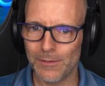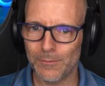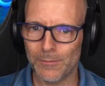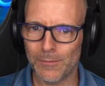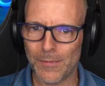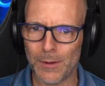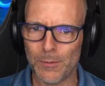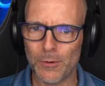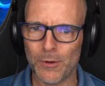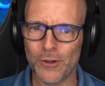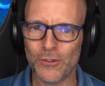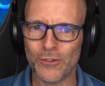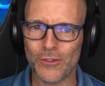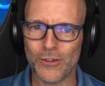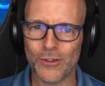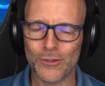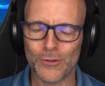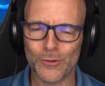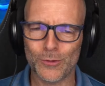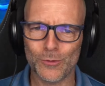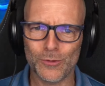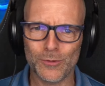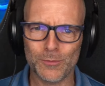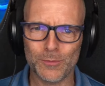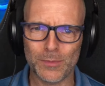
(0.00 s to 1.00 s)
My birthday
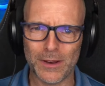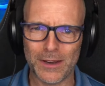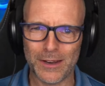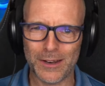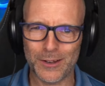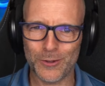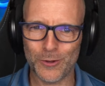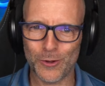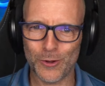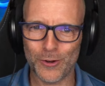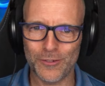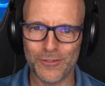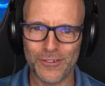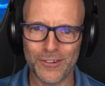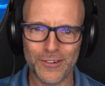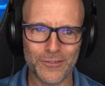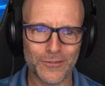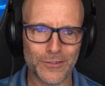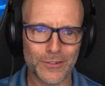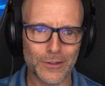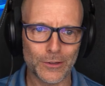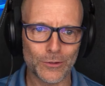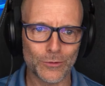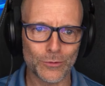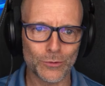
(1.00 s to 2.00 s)
soon, but I turned
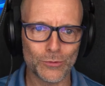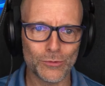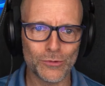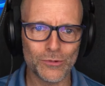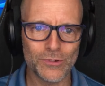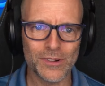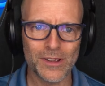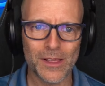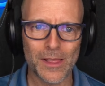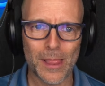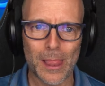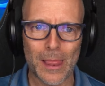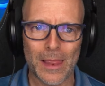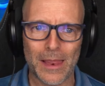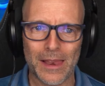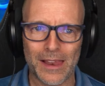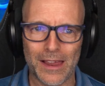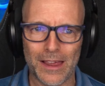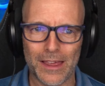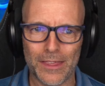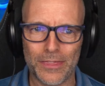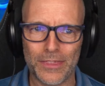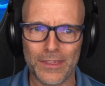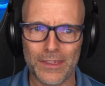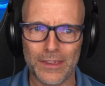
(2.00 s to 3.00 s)
52.
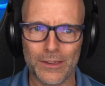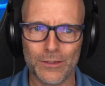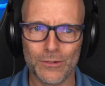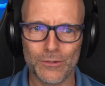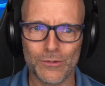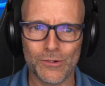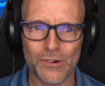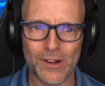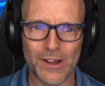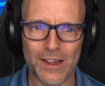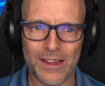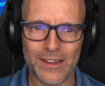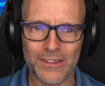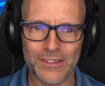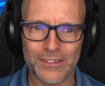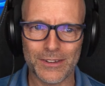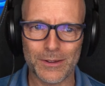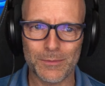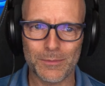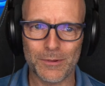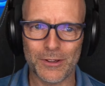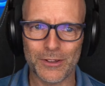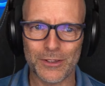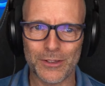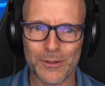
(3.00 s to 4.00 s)
I think you
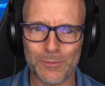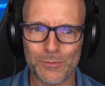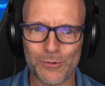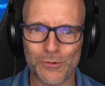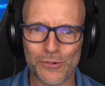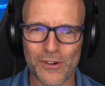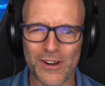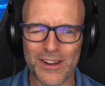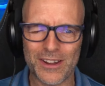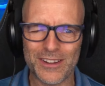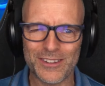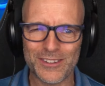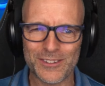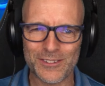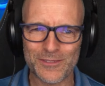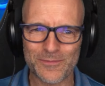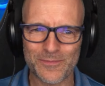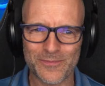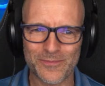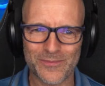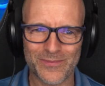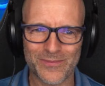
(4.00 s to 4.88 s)
ask about the price.